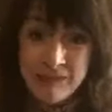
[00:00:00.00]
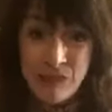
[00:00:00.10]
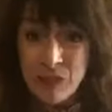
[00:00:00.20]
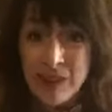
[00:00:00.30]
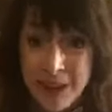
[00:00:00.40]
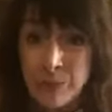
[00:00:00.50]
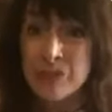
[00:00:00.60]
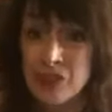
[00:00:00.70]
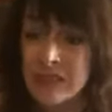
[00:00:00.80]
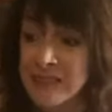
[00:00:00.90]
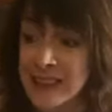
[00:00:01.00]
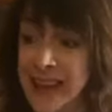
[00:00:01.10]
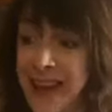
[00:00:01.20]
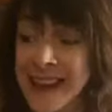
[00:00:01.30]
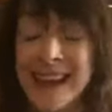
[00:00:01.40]
different. It was just the
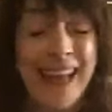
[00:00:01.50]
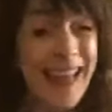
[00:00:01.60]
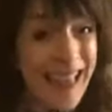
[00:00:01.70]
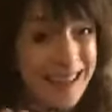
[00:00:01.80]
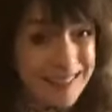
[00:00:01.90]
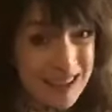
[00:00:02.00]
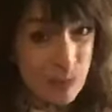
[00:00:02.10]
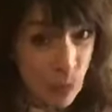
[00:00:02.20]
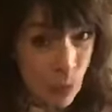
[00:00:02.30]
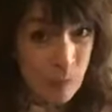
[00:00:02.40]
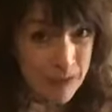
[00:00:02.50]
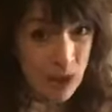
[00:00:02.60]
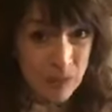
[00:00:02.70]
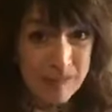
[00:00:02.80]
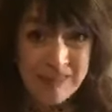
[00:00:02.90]
cake. It did warn me
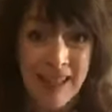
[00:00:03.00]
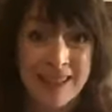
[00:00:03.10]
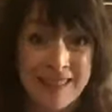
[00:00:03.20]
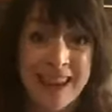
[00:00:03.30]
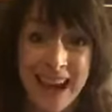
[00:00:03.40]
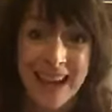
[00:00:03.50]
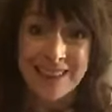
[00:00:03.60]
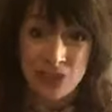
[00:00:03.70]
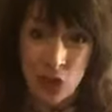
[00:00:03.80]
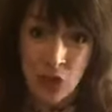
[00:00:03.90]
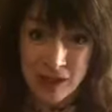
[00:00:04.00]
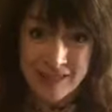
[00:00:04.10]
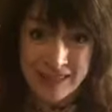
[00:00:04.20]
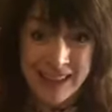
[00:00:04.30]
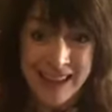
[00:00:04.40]
on the sign that it had
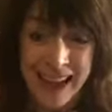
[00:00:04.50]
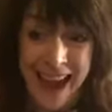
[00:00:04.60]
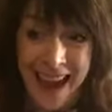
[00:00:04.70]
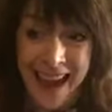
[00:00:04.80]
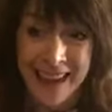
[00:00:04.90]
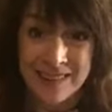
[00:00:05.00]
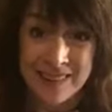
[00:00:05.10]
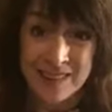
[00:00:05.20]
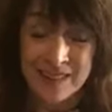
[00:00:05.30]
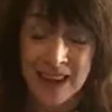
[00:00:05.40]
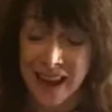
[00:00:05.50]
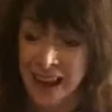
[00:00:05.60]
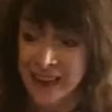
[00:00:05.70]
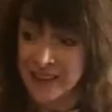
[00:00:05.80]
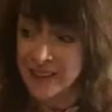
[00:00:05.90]
chocolate in it and
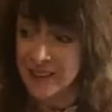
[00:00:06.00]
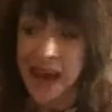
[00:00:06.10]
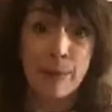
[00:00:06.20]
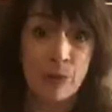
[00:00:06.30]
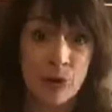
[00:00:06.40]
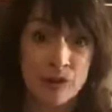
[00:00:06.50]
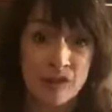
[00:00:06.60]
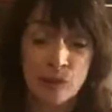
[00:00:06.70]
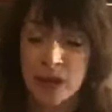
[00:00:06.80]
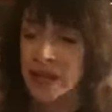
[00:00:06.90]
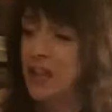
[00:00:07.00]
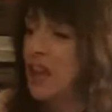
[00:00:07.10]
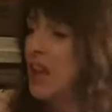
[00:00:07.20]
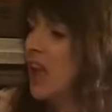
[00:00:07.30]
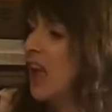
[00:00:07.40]
apricots as well.
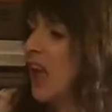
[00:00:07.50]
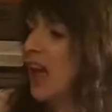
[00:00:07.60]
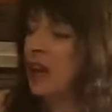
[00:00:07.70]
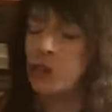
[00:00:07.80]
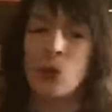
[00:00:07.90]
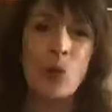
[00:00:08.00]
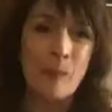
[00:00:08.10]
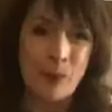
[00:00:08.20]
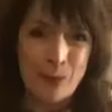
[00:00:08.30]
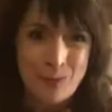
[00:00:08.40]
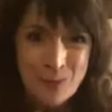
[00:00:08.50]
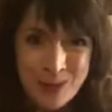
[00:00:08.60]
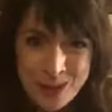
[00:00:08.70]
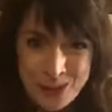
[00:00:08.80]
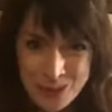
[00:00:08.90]
And I thought, I'm going to be
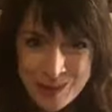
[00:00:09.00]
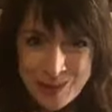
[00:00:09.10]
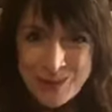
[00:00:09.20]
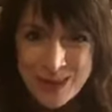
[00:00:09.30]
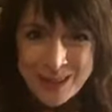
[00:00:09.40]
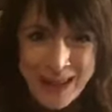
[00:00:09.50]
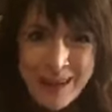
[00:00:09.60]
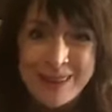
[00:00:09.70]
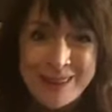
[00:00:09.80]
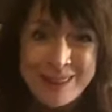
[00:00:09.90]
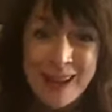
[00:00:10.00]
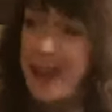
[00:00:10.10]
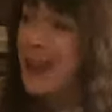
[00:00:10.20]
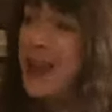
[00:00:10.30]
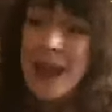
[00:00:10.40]
really naughty and really daring, because
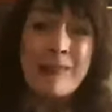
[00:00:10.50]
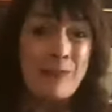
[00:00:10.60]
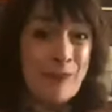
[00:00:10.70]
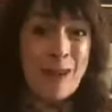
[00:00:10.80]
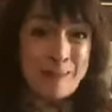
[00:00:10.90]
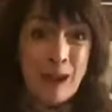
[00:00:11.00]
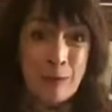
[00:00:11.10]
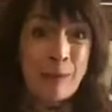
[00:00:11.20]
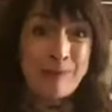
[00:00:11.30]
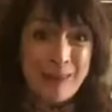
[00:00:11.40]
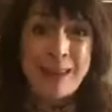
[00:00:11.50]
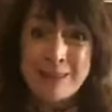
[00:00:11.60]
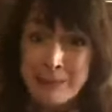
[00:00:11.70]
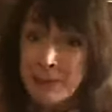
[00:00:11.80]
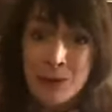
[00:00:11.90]
it's the first time I'm seeing
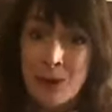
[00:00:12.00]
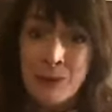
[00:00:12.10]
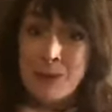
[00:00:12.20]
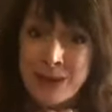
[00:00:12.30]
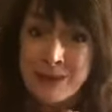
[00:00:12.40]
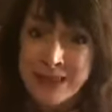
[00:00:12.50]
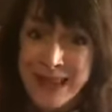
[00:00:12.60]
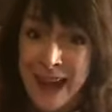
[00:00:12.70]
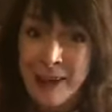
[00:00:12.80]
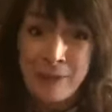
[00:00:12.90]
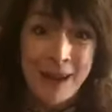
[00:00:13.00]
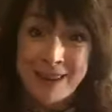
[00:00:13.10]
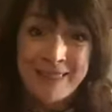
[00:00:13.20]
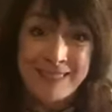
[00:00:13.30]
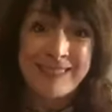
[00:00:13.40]
somebody who I really, really care about,
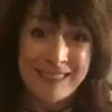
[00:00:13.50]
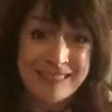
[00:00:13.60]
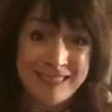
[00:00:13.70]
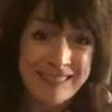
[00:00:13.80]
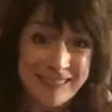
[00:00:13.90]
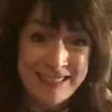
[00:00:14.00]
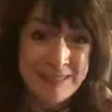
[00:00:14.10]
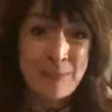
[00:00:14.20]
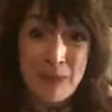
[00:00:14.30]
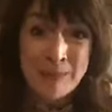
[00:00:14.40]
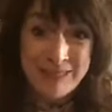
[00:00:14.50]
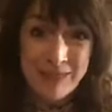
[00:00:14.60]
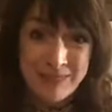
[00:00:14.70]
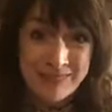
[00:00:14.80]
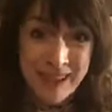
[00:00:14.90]
and this is such an exciting moment
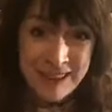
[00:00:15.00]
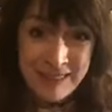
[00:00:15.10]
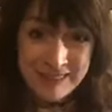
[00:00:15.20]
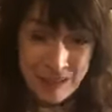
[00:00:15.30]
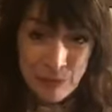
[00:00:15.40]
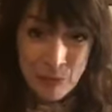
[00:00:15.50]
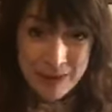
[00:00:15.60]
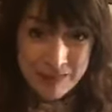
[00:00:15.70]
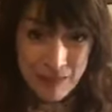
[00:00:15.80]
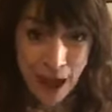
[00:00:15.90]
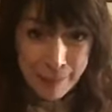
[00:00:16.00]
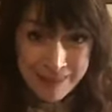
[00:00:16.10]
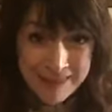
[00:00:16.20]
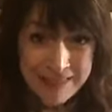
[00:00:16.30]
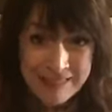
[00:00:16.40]
after 7 weeks of
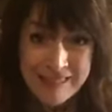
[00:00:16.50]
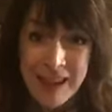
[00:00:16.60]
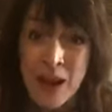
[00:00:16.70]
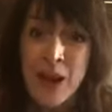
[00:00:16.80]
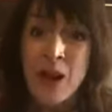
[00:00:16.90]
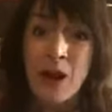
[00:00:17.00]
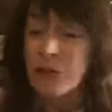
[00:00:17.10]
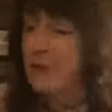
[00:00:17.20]
abstinence of the